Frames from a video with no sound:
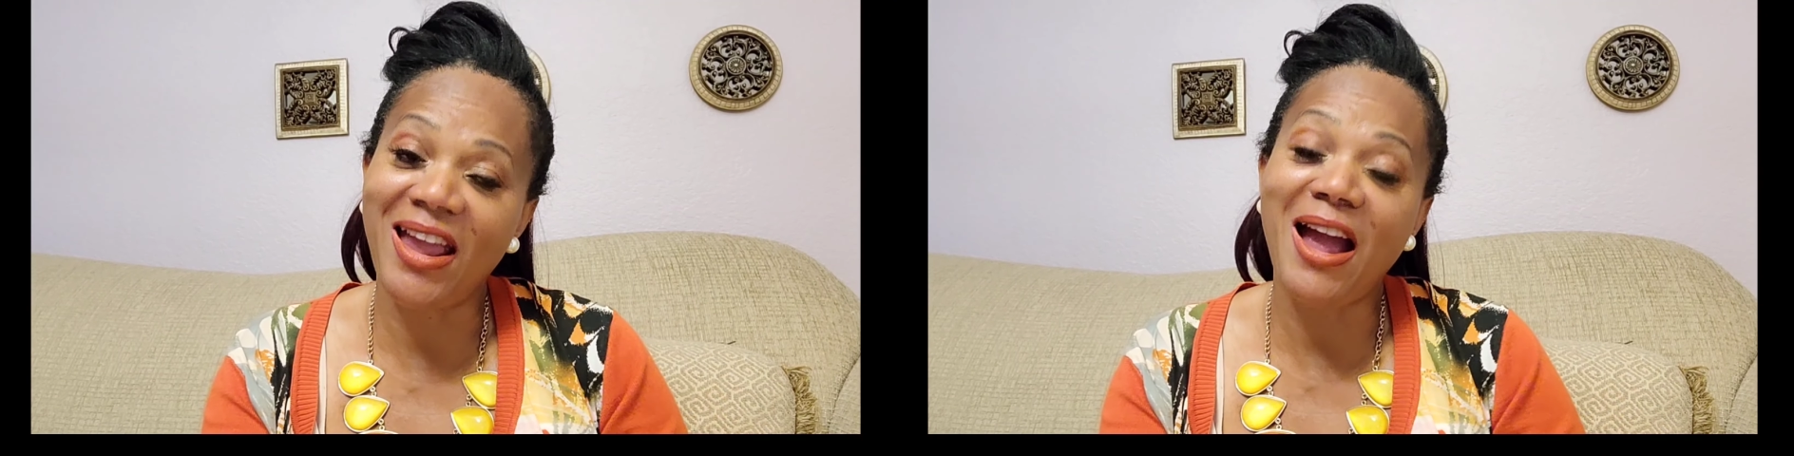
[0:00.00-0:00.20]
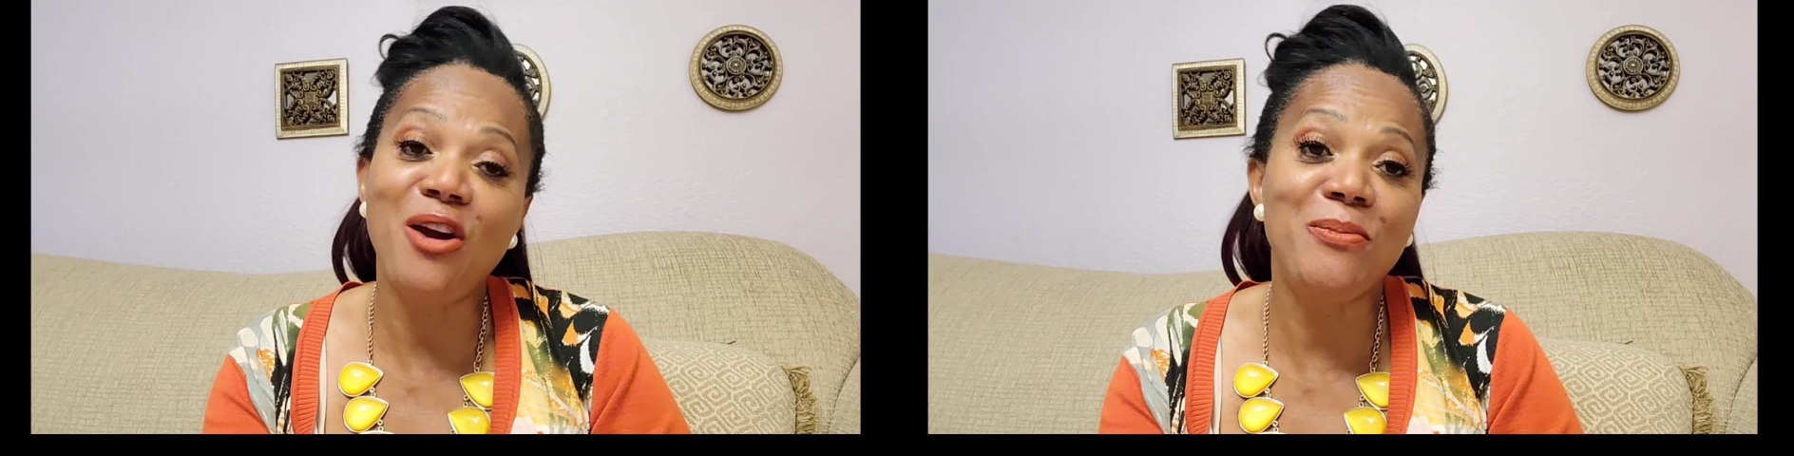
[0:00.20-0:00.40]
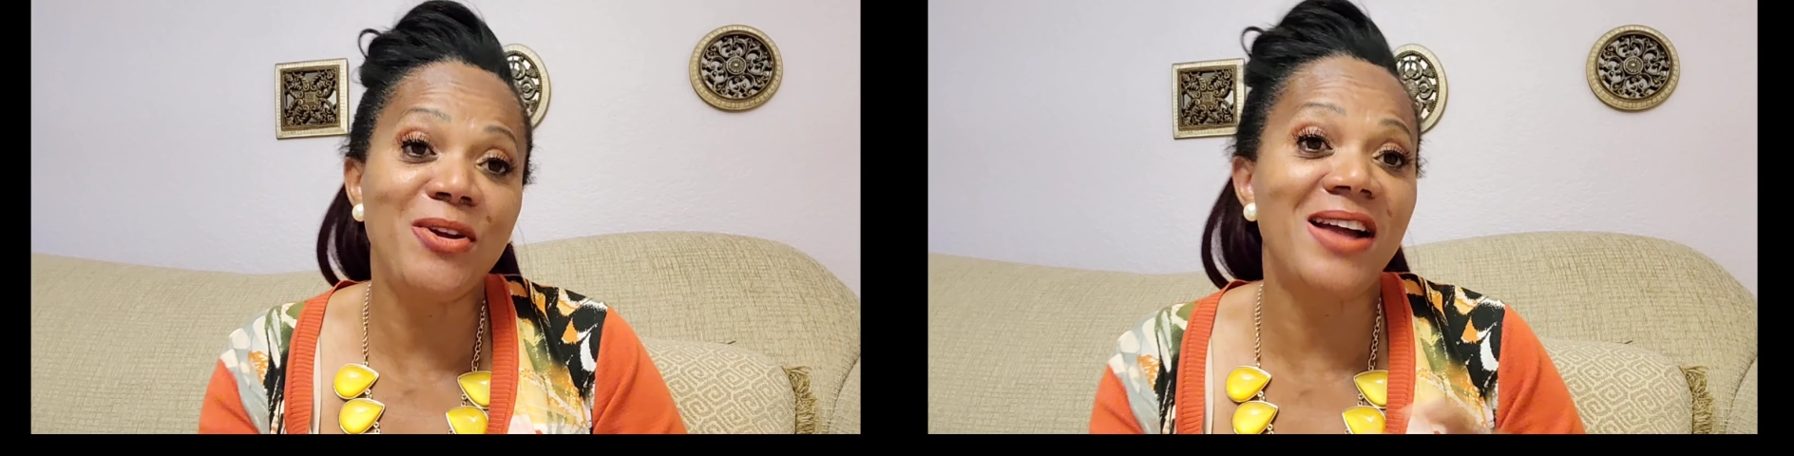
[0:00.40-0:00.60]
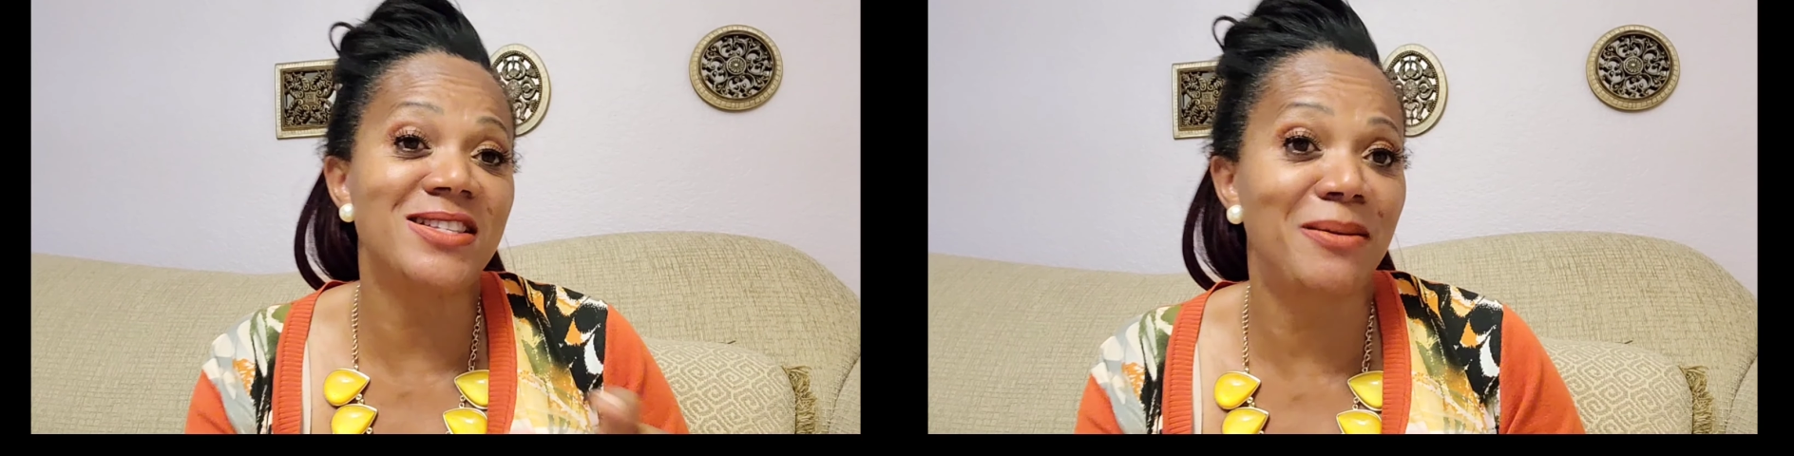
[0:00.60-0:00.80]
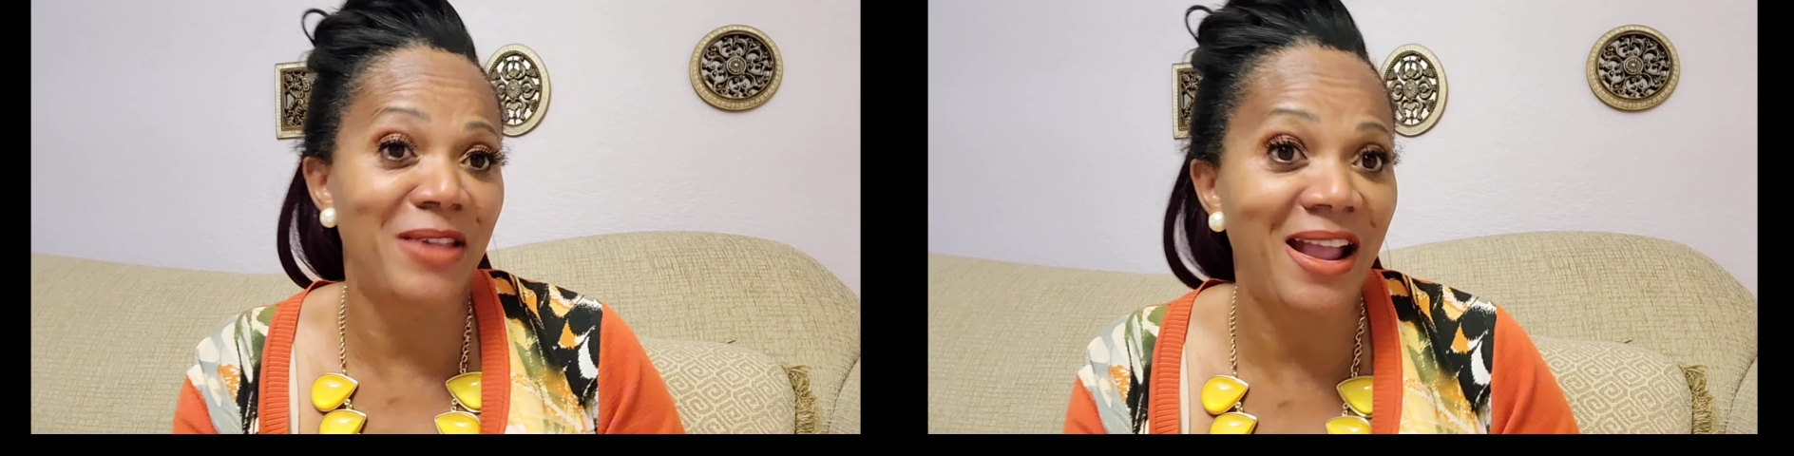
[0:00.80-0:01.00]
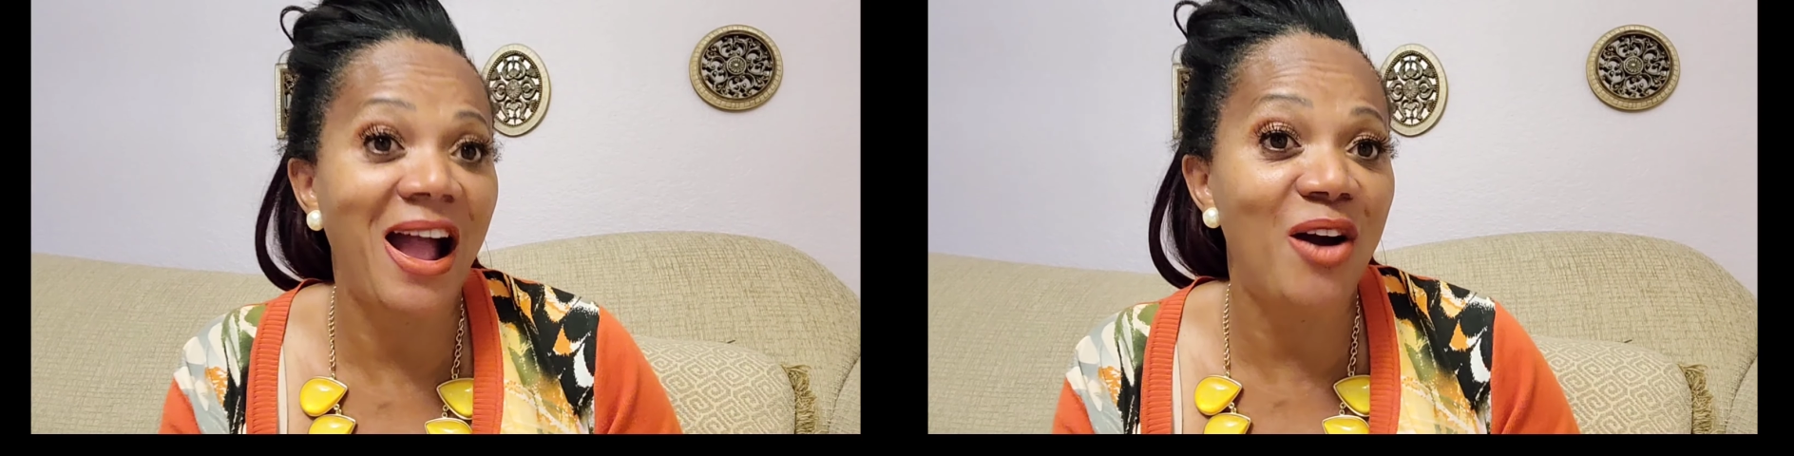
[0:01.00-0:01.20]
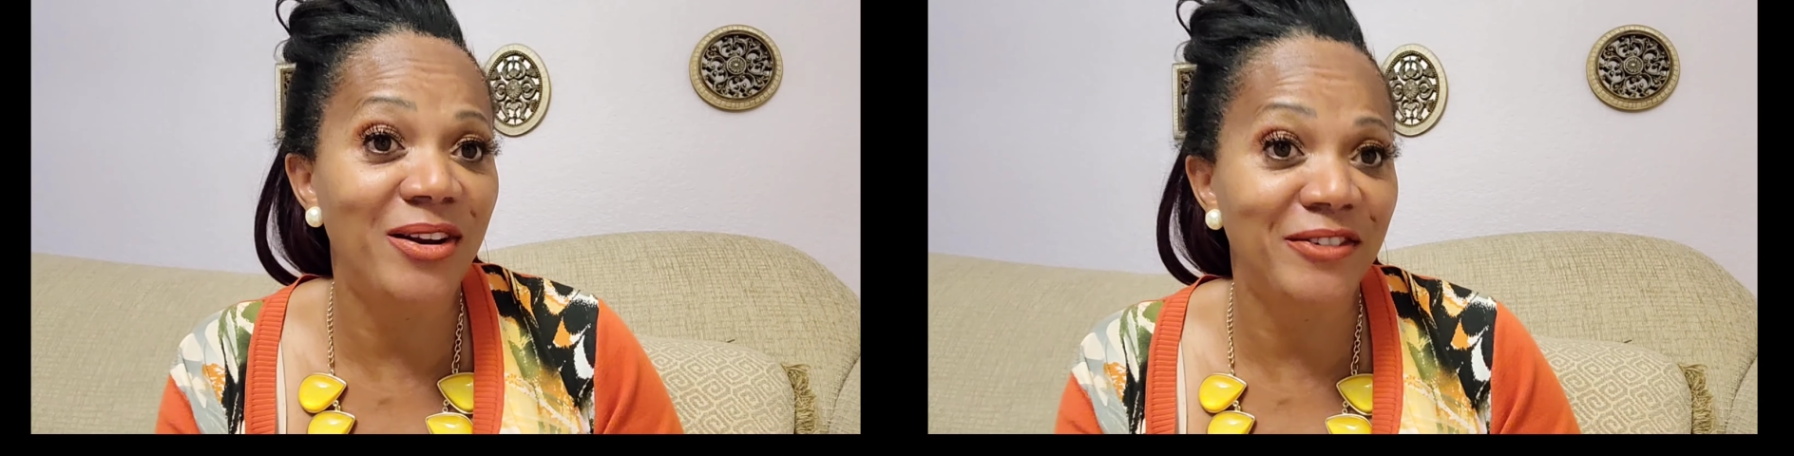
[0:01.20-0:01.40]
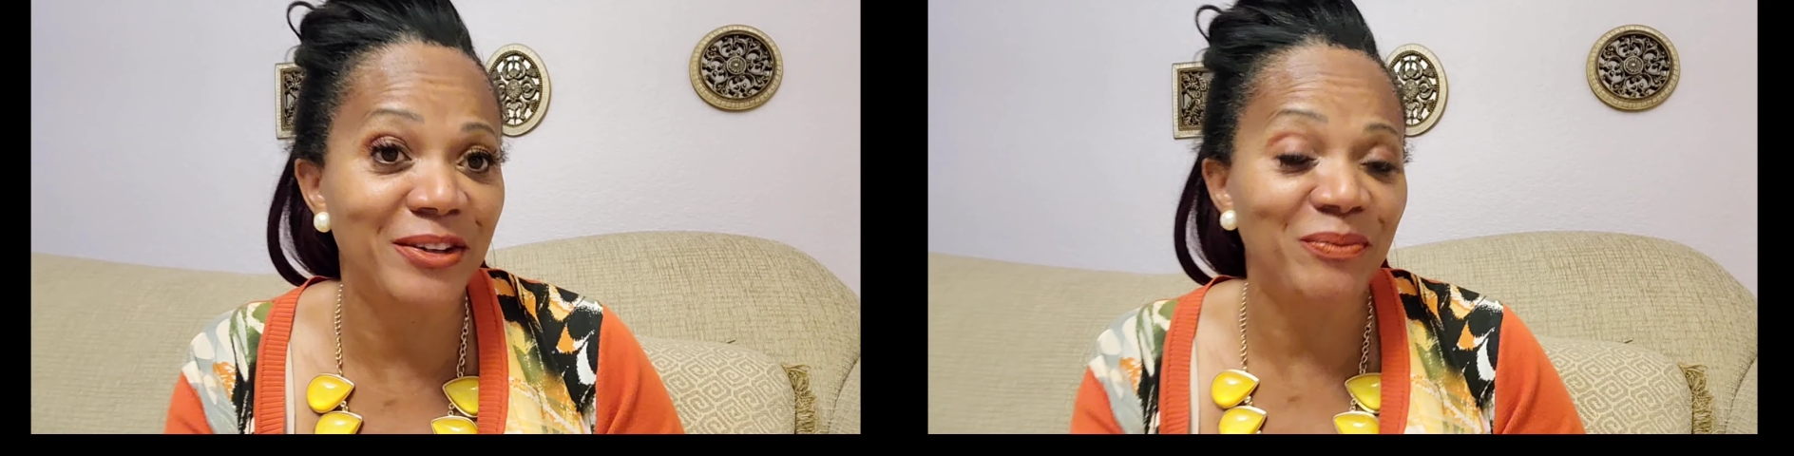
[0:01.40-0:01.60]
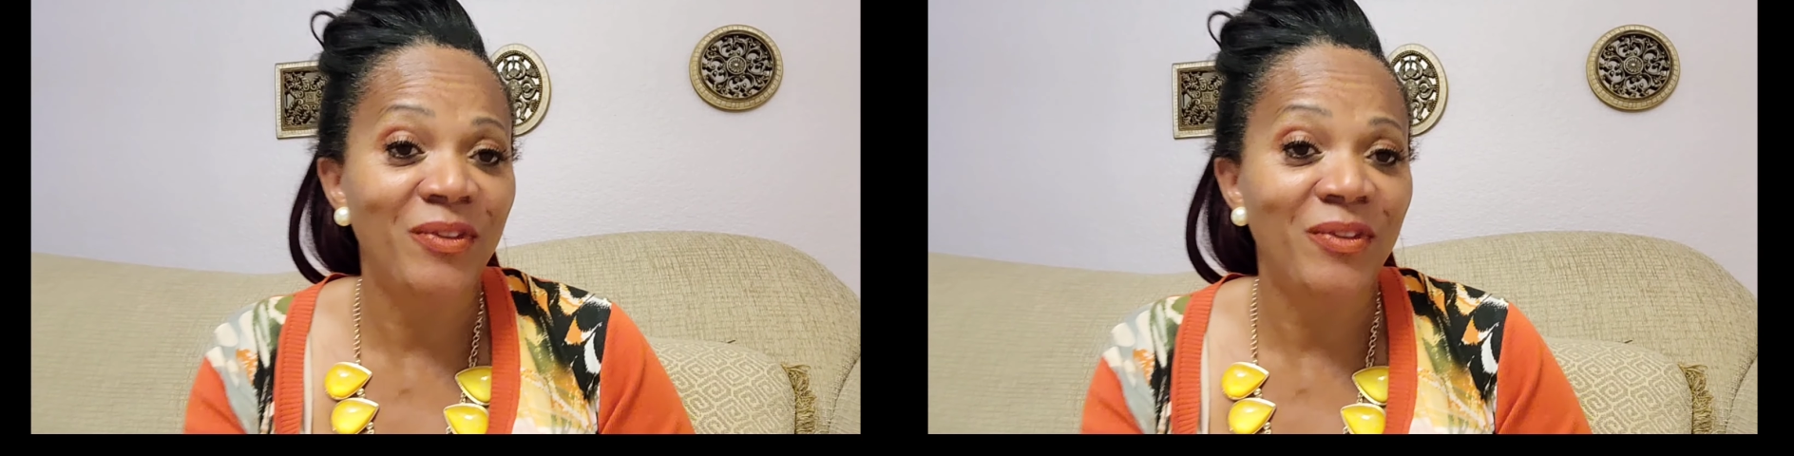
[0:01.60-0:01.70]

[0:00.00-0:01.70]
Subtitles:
I hope you got something out of it.